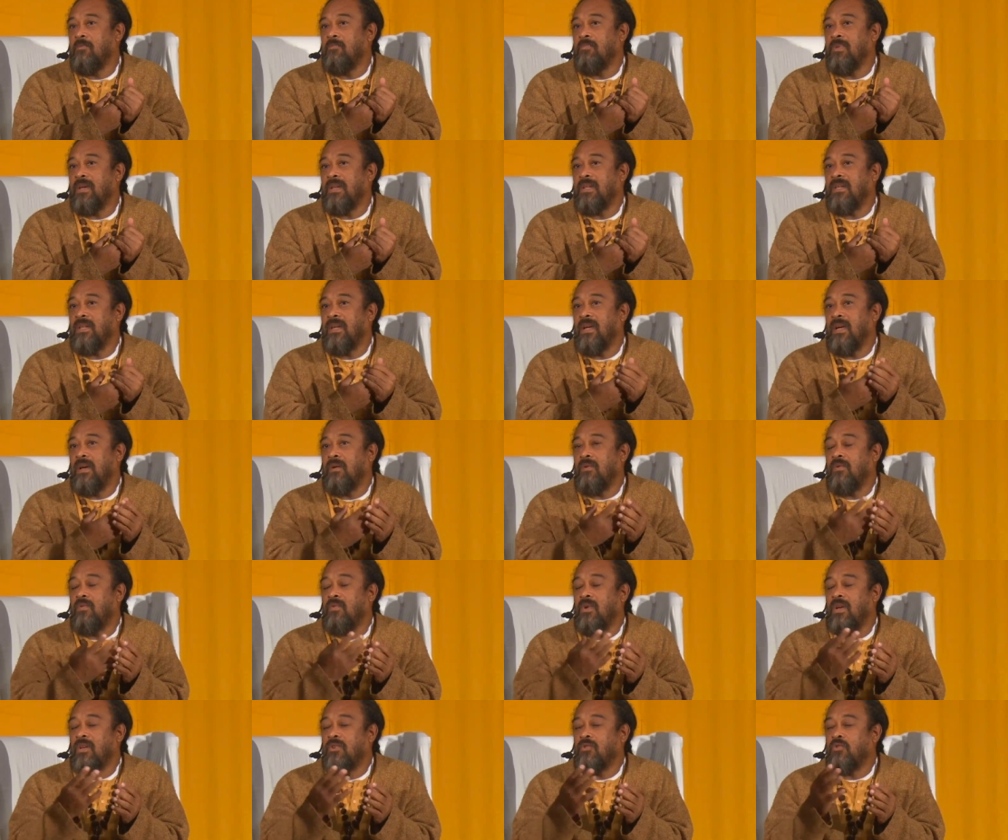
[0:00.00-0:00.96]
But I
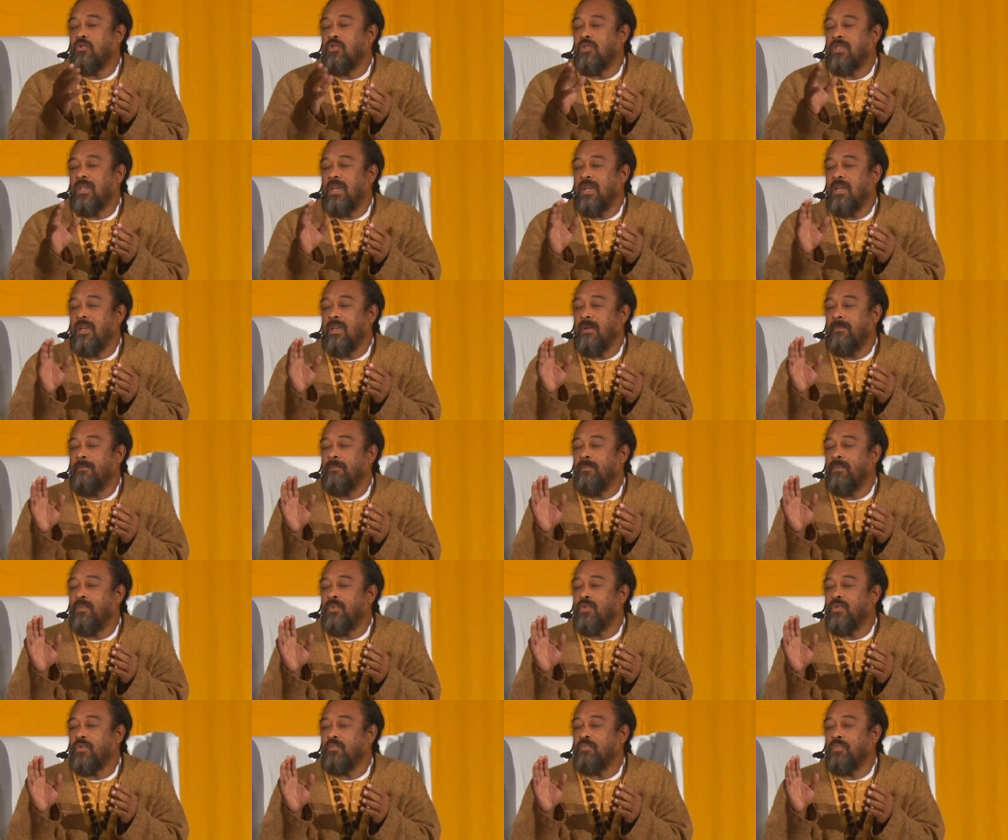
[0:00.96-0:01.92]
would want to say,
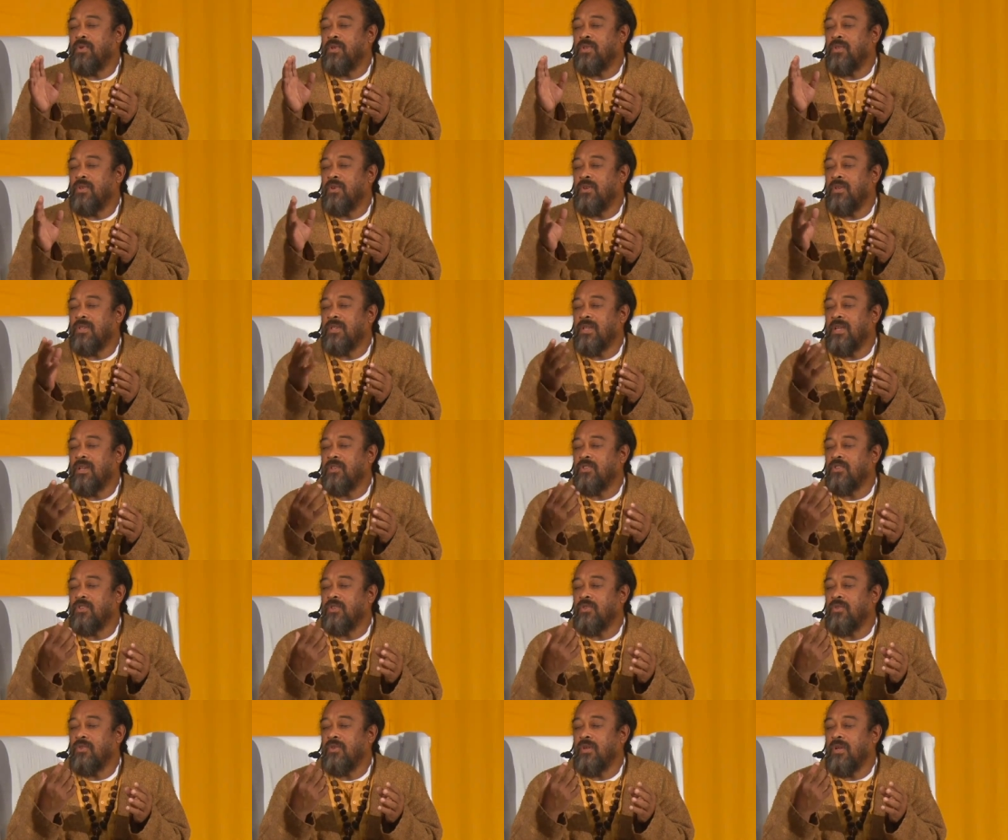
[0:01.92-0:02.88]
to put your
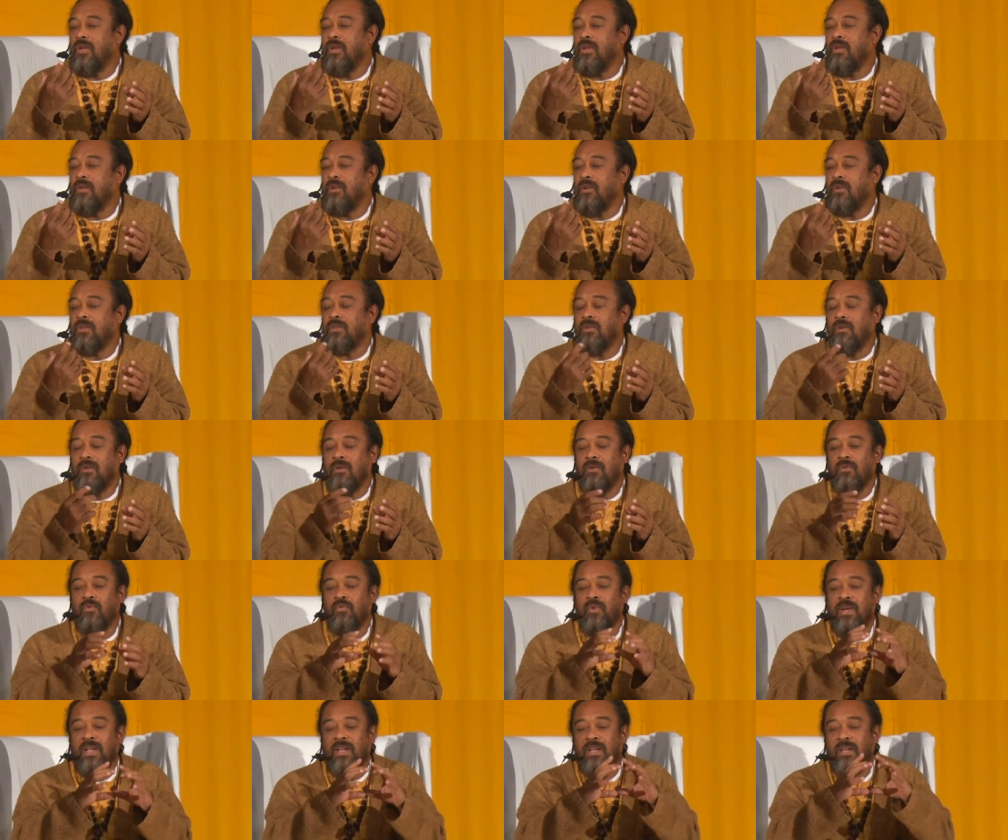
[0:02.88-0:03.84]
attention not
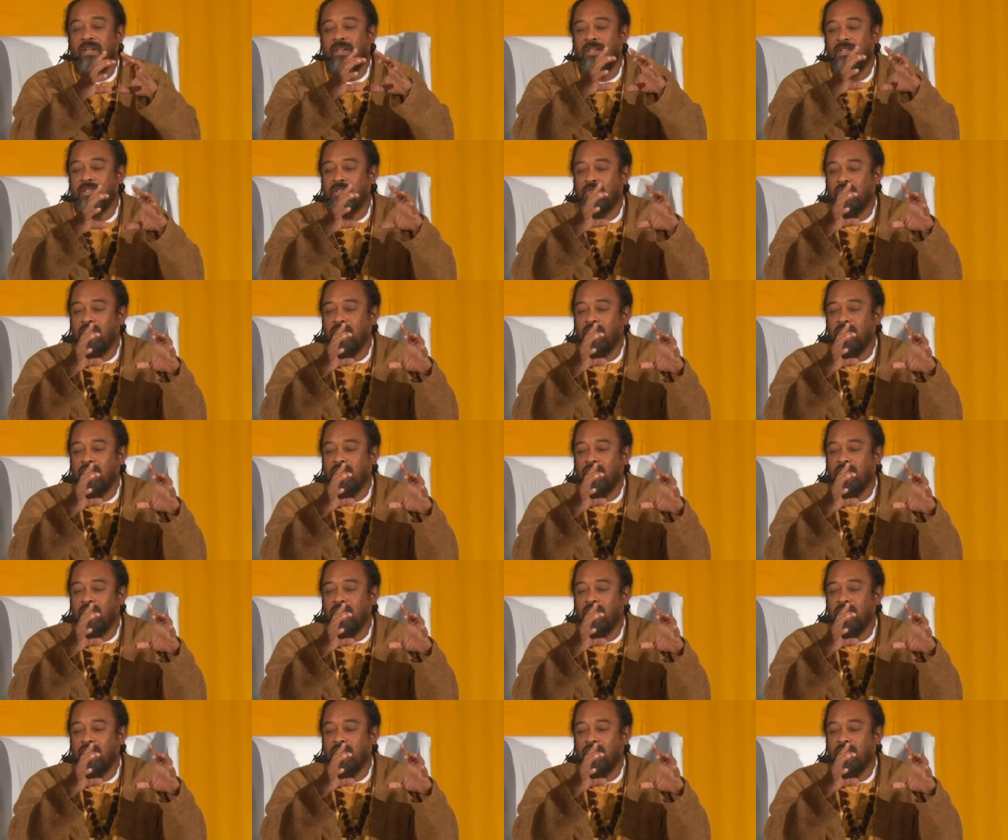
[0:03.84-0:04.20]
on reading the